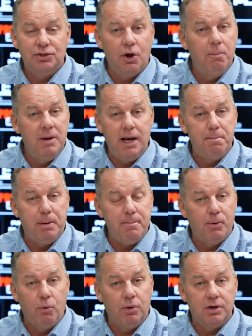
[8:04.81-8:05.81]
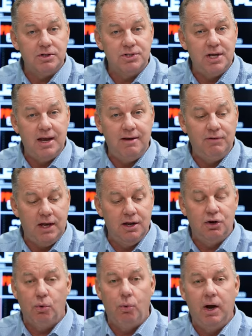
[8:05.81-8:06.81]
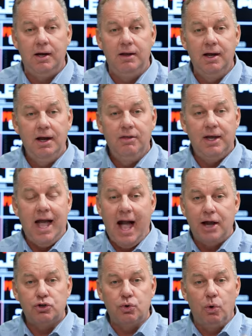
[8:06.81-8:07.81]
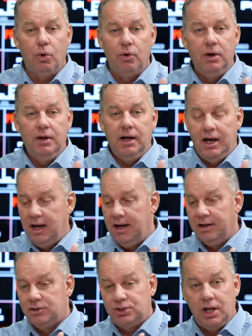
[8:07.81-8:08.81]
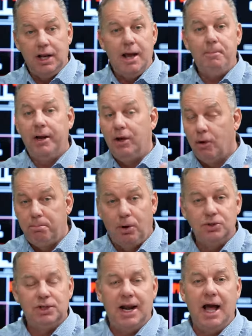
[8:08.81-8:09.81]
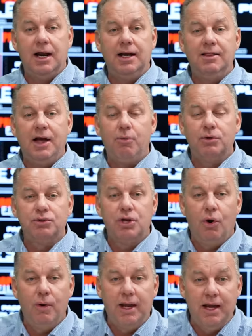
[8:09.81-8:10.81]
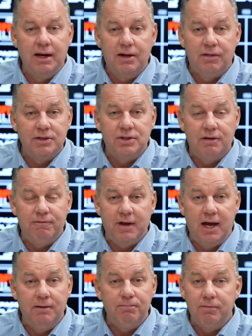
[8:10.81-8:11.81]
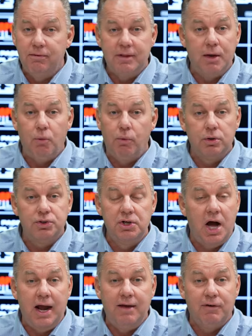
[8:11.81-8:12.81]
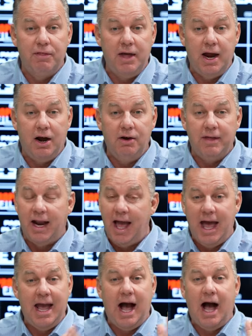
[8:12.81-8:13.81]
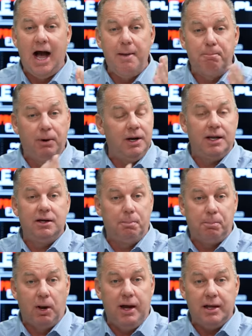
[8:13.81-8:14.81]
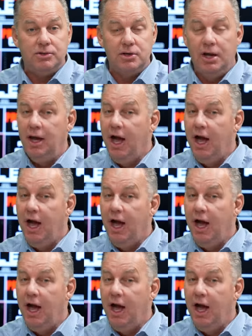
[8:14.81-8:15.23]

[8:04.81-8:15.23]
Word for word: So many people were deceived into what the actual uh, celebrity or personality that was going into this event that was not even there that AI put into place.